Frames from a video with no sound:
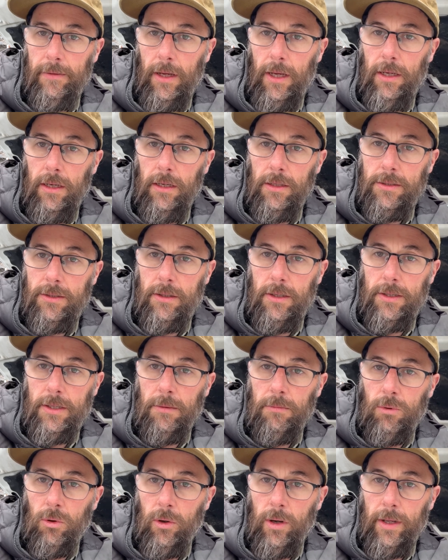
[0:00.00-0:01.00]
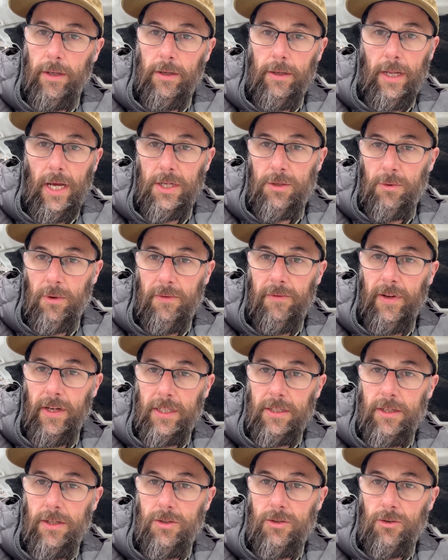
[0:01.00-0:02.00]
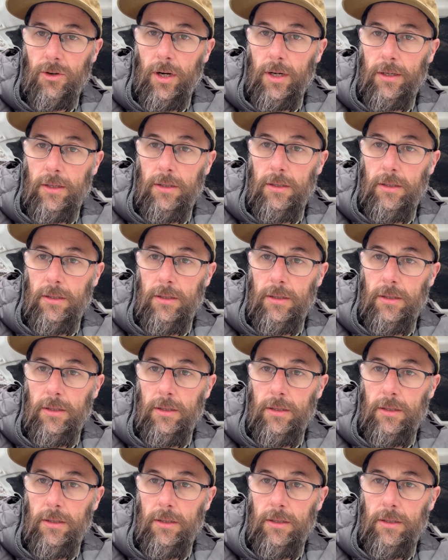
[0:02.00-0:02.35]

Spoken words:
it's important, and that's what fixed this truck.